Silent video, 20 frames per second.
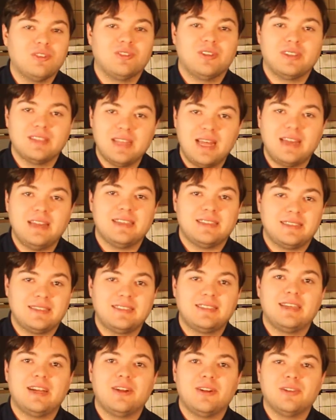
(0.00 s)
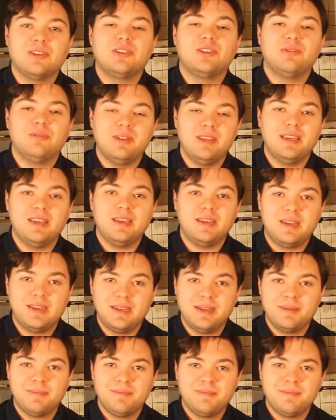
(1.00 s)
so it's not necessarily unique.